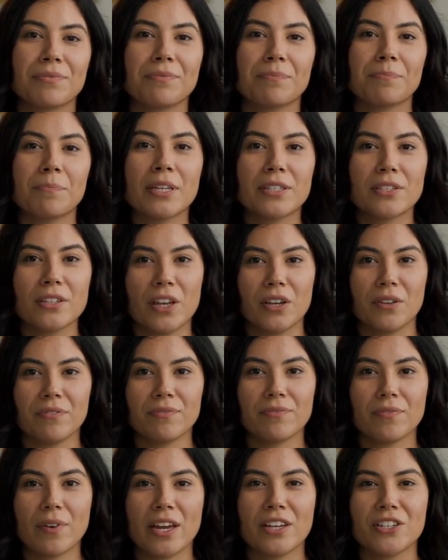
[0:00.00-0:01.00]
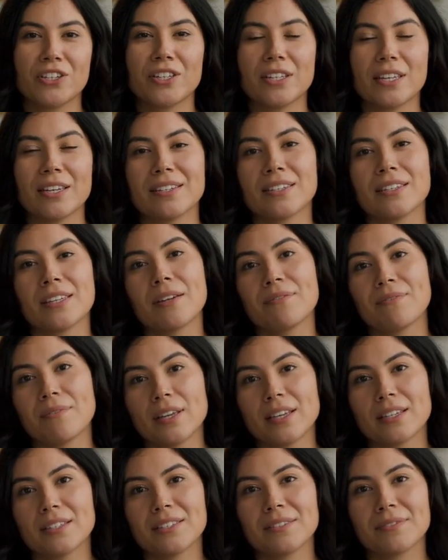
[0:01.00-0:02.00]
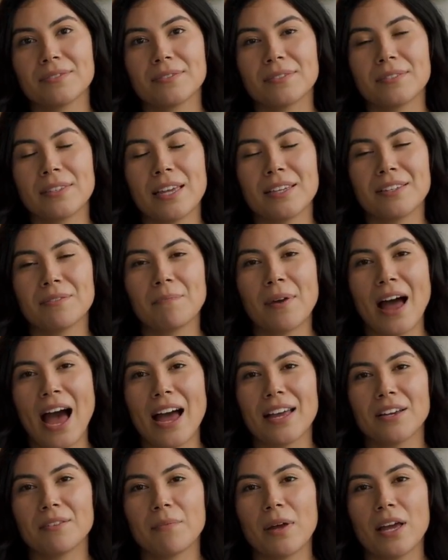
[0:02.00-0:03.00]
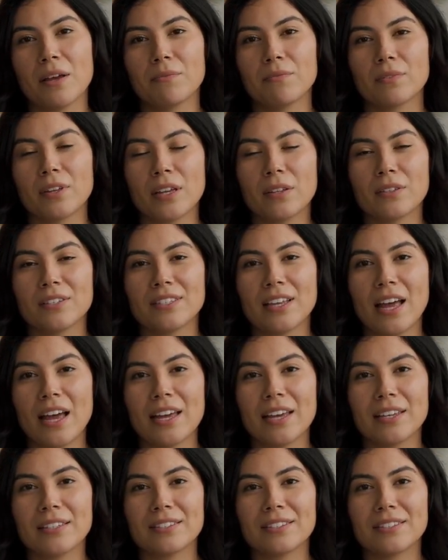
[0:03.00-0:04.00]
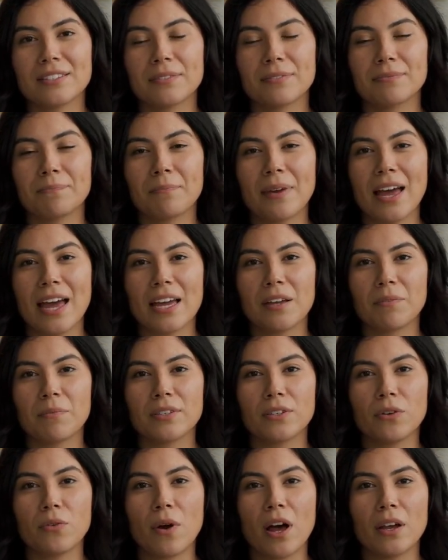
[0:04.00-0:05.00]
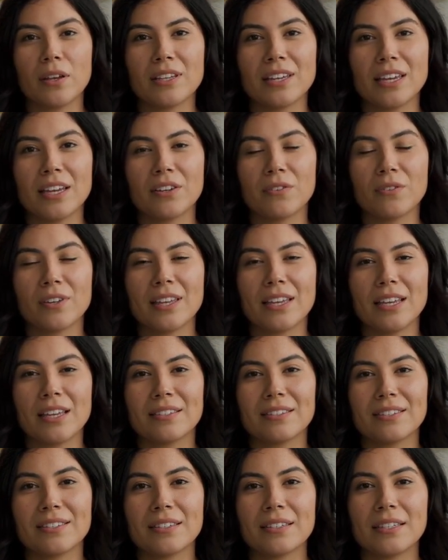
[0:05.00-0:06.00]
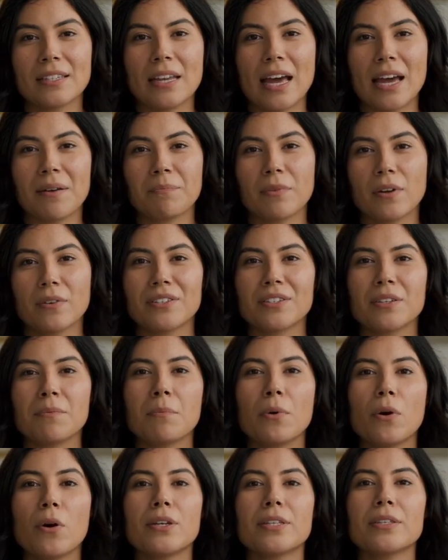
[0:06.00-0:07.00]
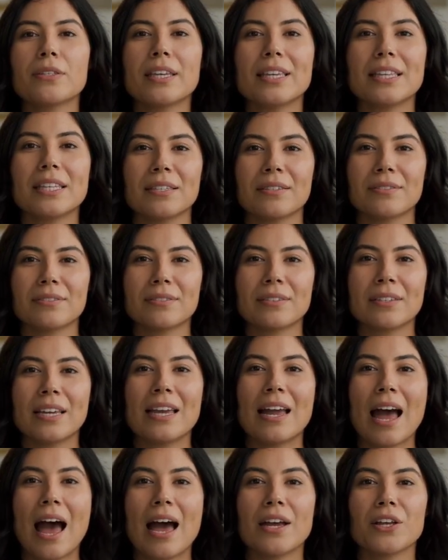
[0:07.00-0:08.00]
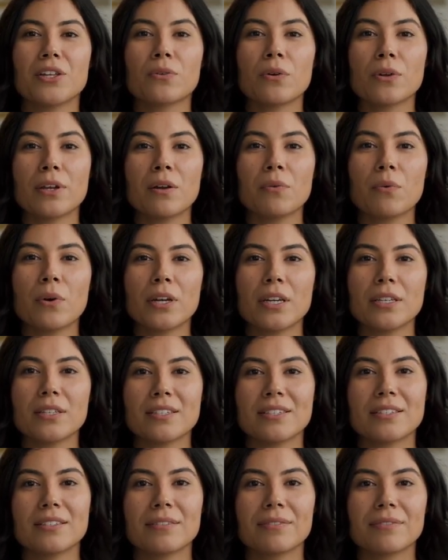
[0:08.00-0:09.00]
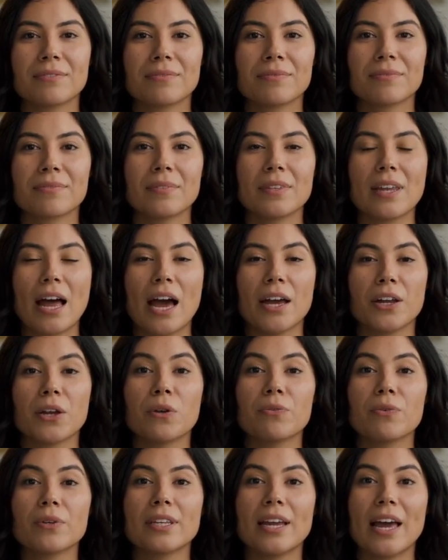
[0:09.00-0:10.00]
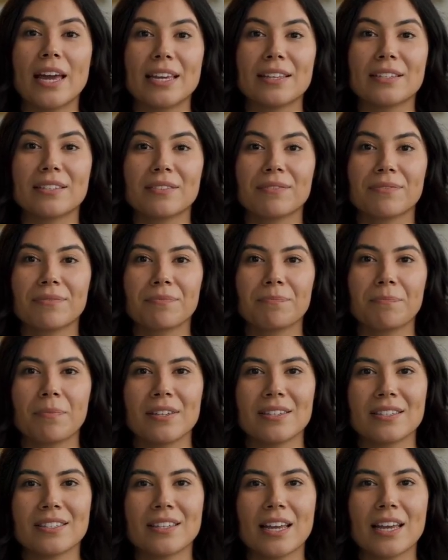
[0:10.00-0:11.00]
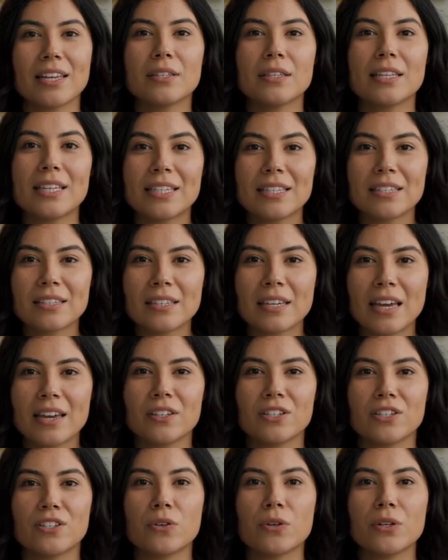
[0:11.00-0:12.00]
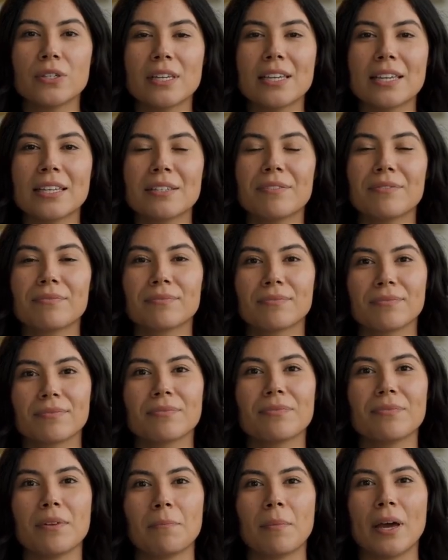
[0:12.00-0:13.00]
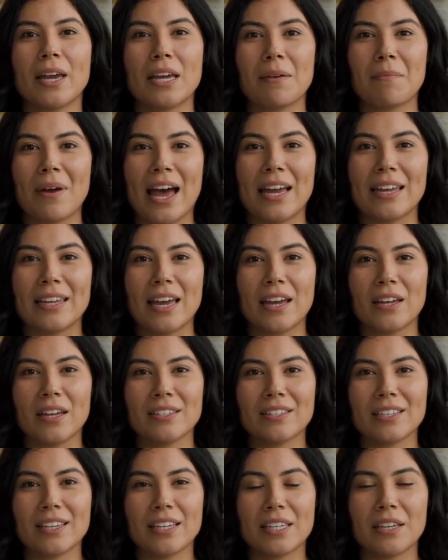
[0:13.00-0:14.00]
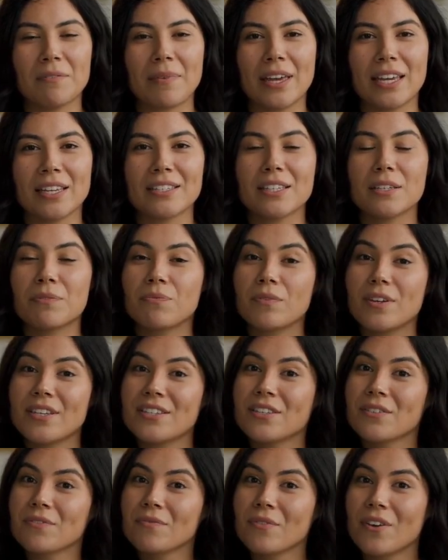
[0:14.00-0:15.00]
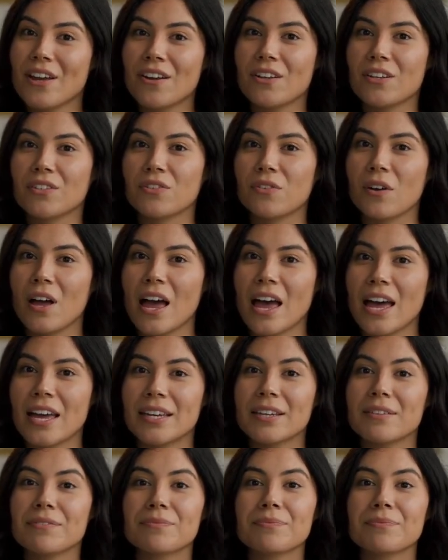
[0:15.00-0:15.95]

But Nerve Fresh is different. It's backed by real science, made with quality ingredients, and most importantly, it actually works. Not overnight, but steadily and surely. The money-back guarantee makes it risk-free to try.